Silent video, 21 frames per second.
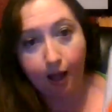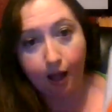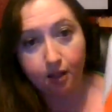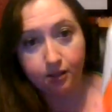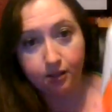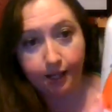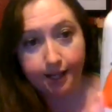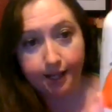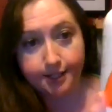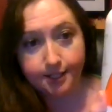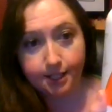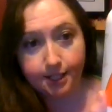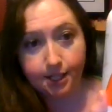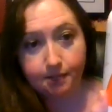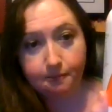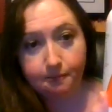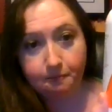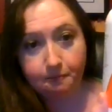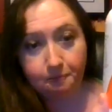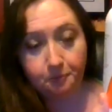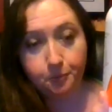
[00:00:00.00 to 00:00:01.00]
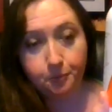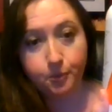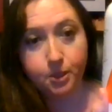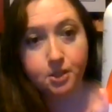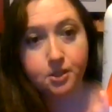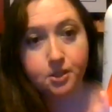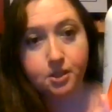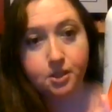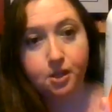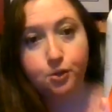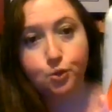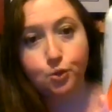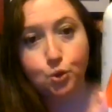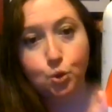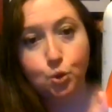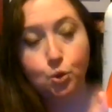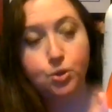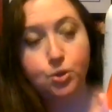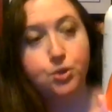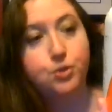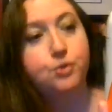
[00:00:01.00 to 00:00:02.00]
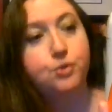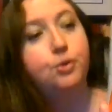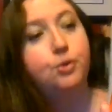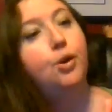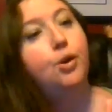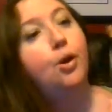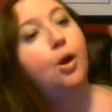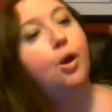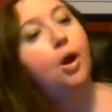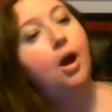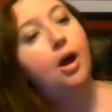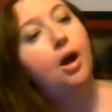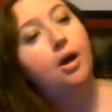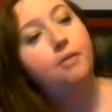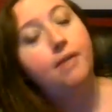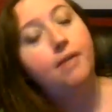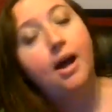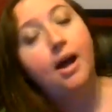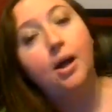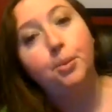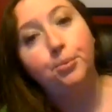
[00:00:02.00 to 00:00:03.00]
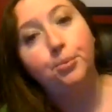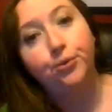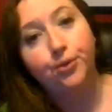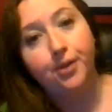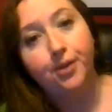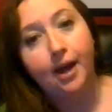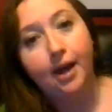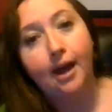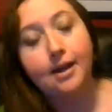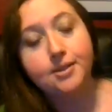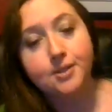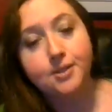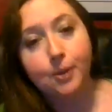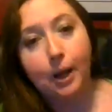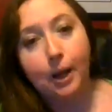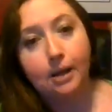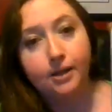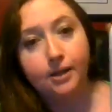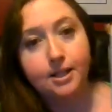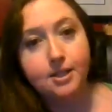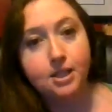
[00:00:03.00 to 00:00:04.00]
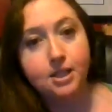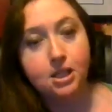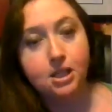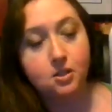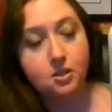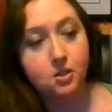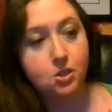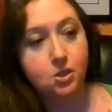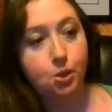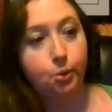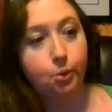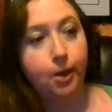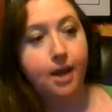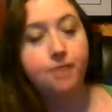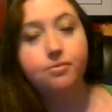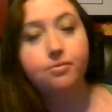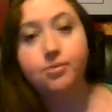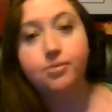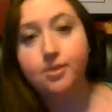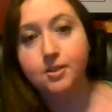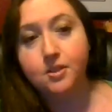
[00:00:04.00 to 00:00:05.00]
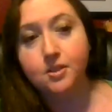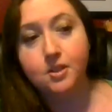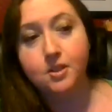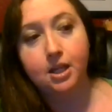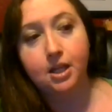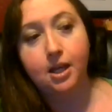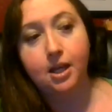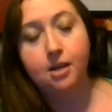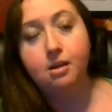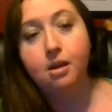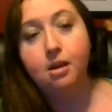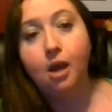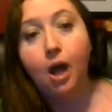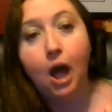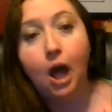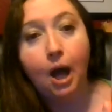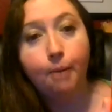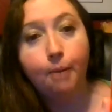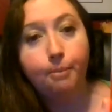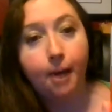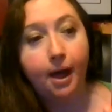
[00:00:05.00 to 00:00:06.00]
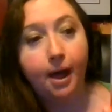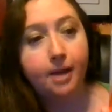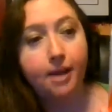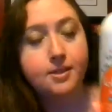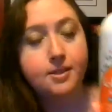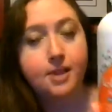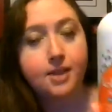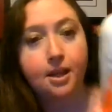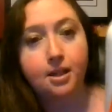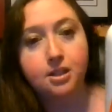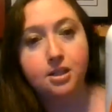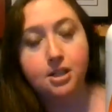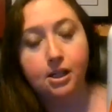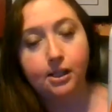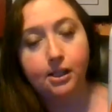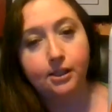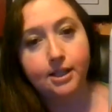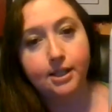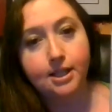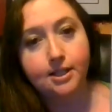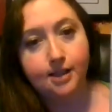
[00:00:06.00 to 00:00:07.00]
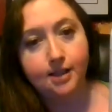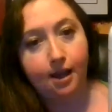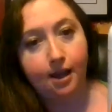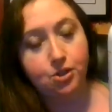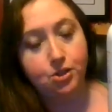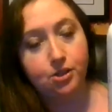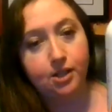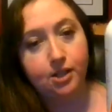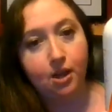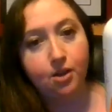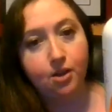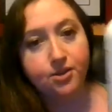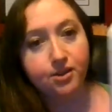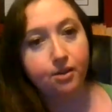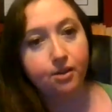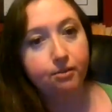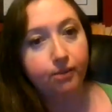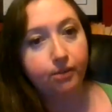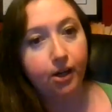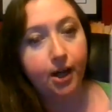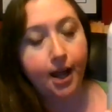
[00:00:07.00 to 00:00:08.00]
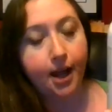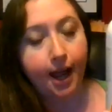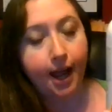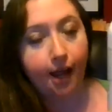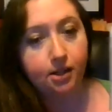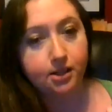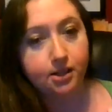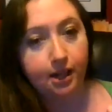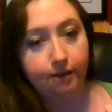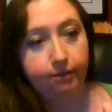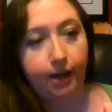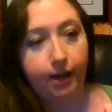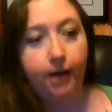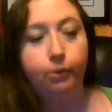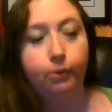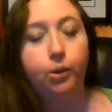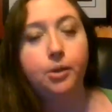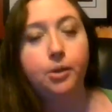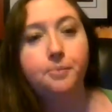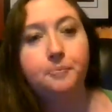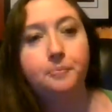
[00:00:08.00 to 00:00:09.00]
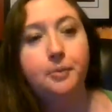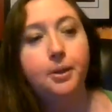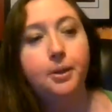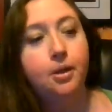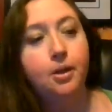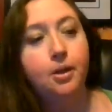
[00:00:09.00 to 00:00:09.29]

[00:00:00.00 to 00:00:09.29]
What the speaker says: L-lysine is another source of help for that. So L-lysine is great for the skin, but secondarily, it's actually also very antiviral.